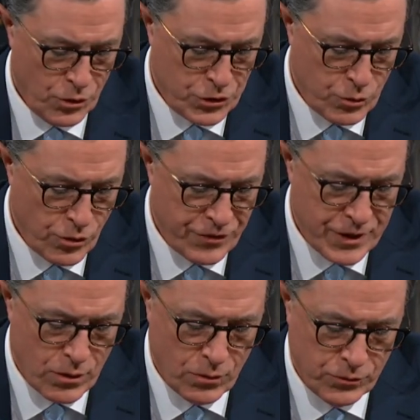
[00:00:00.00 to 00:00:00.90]
you are
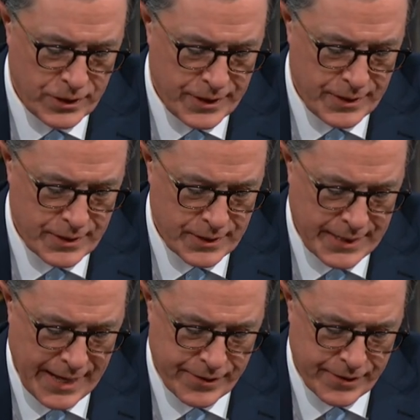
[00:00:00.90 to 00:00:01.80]
the only uh,
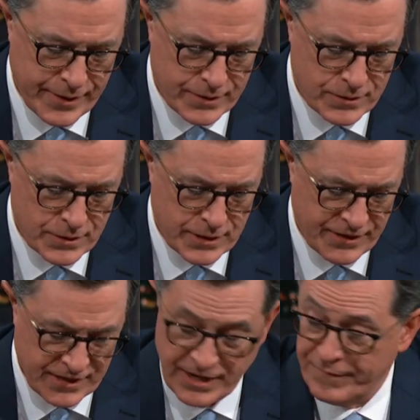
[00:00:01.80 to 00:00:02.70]
candidate, uh,
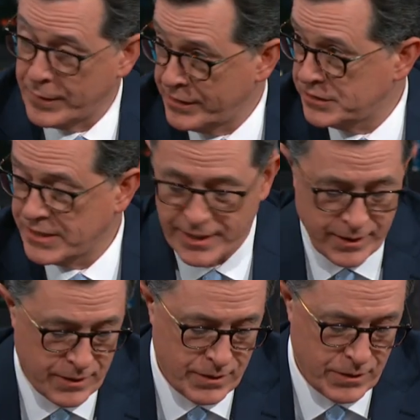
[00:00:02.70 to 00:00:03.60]
uh I
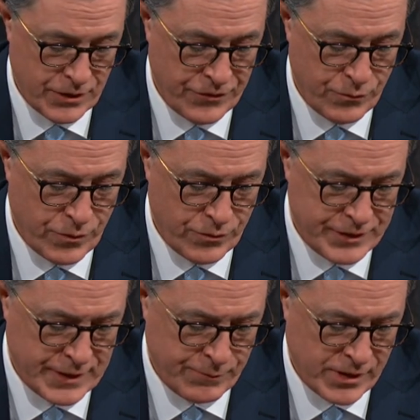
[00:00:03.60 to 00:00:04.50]
understand, uh, on the
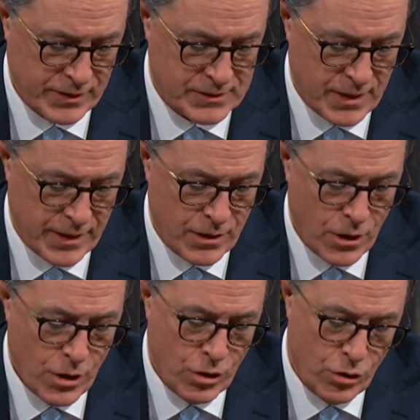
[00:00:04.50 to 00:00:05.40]
Democratic side,
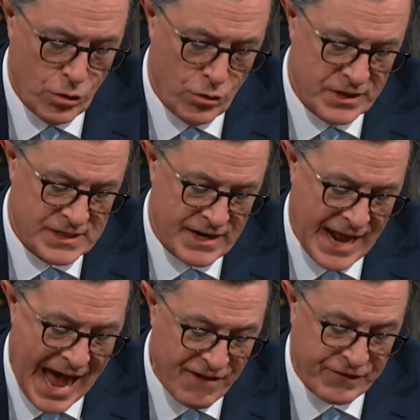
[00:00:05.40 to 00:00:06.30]
who is an
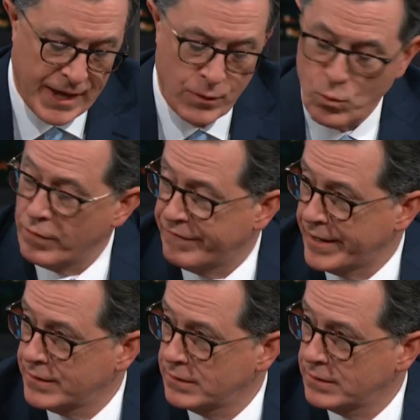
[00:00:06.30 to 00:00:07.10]
Afghan war vet.